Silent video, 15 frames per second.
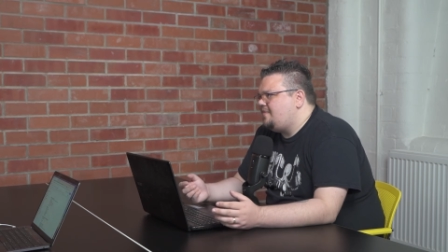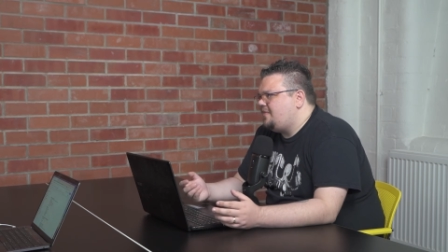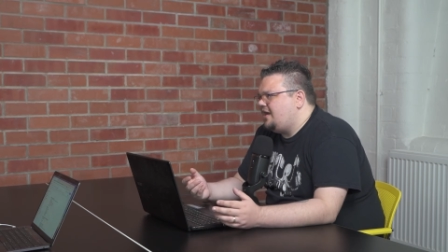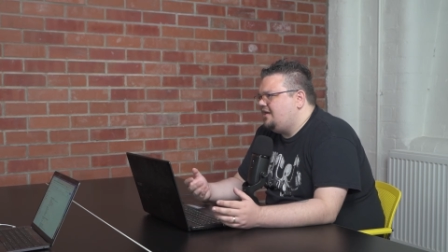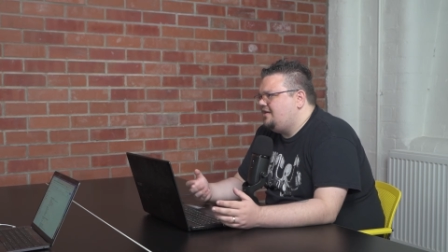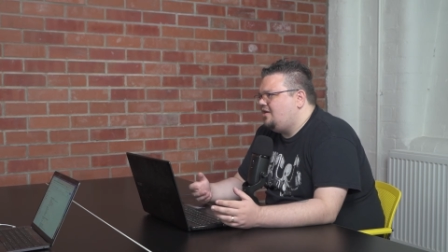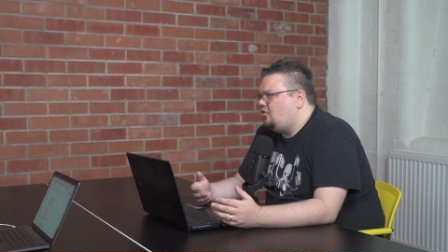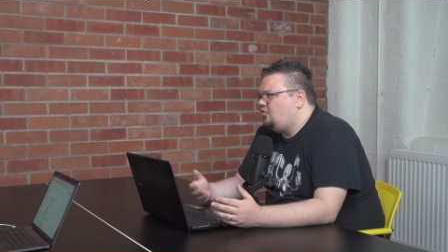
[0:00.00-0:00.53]

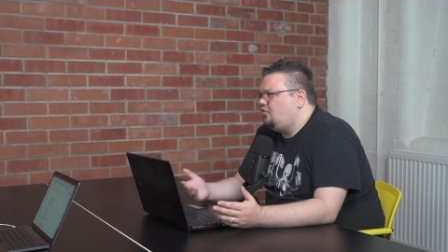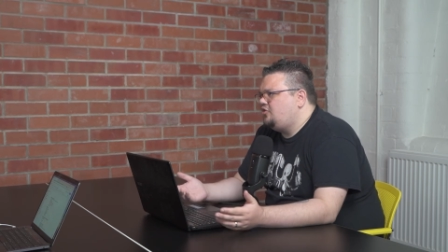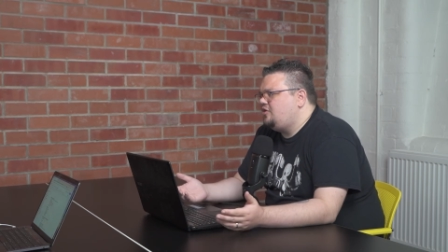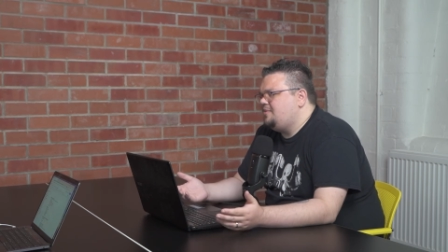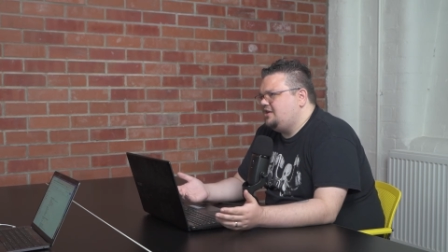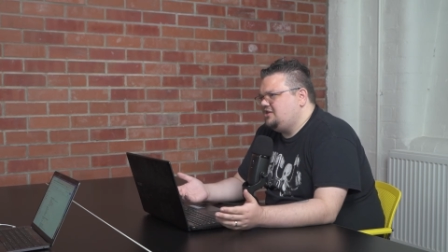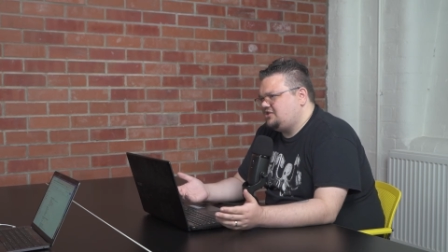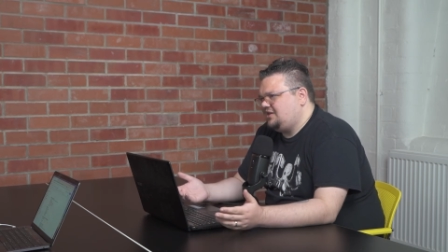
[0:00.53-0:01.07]
and although you
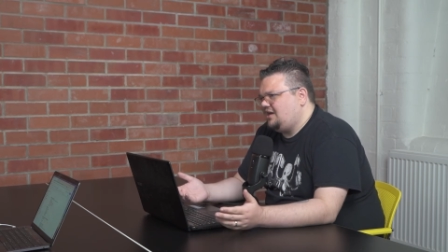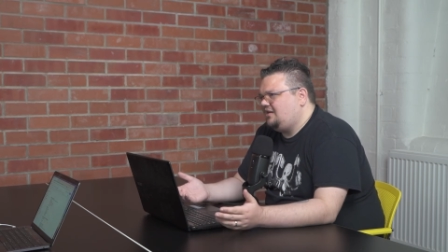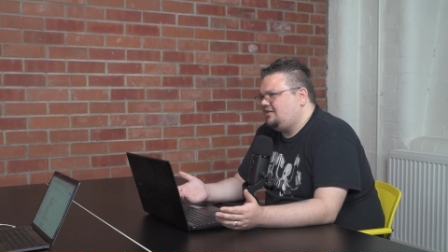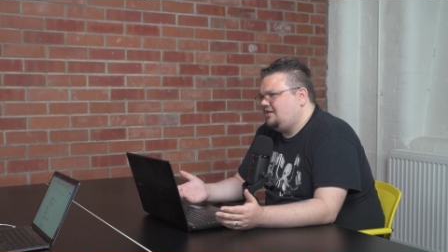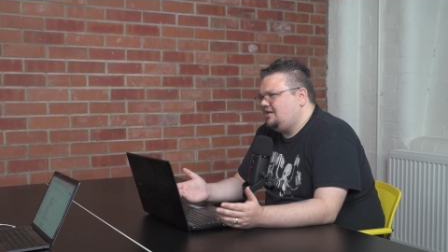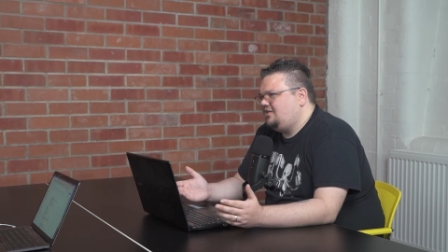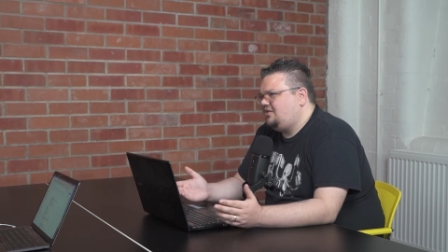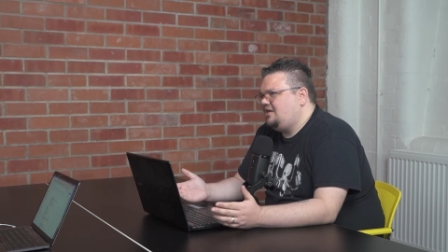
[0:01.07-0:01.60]
might start
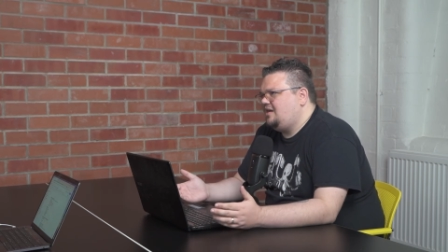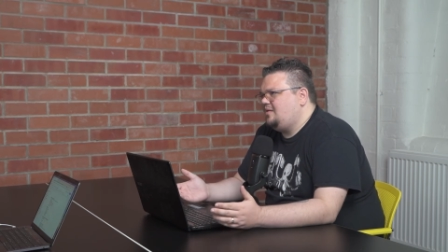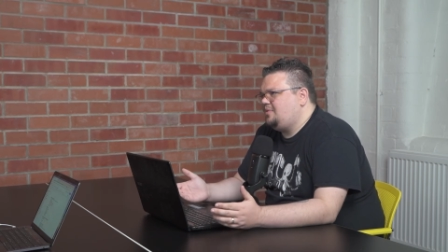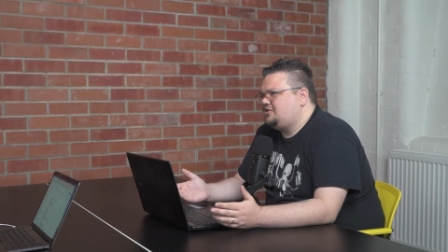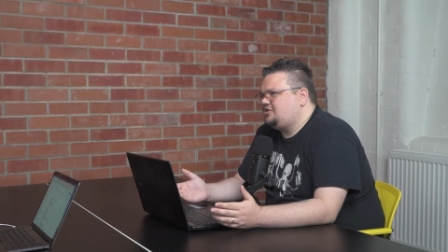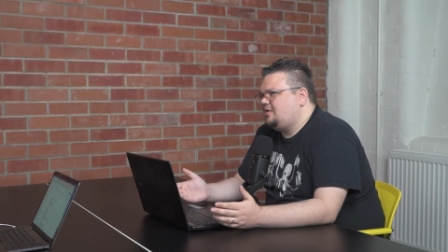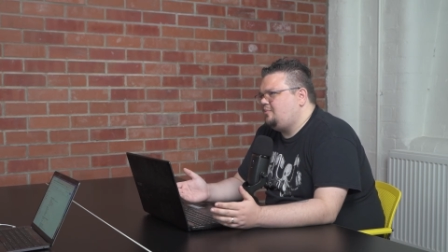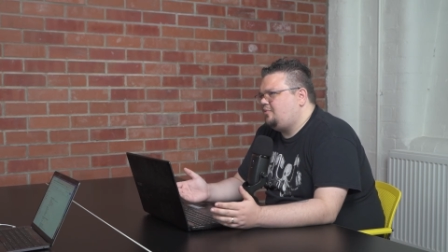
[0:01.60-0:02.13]
it at
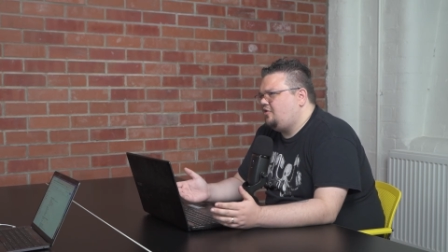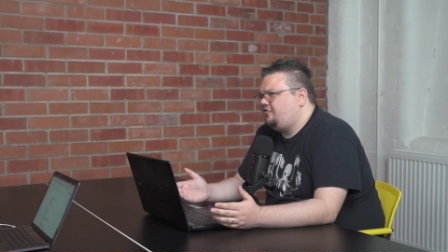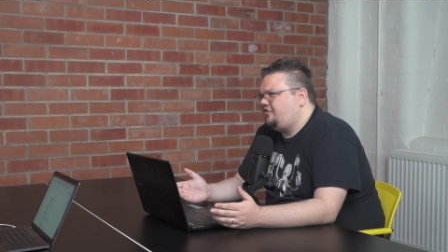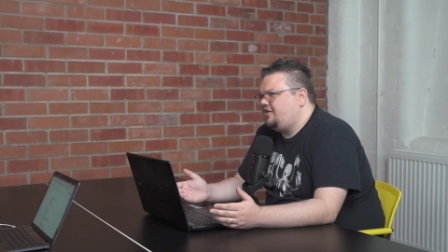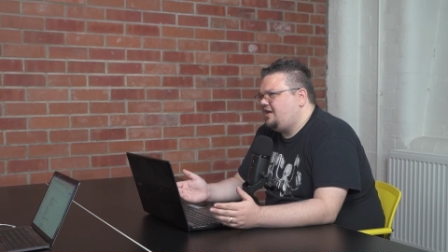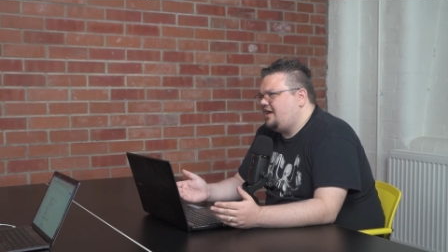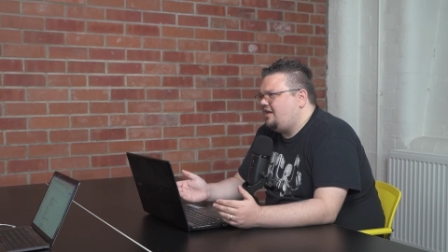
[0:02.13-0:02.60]
30% profit,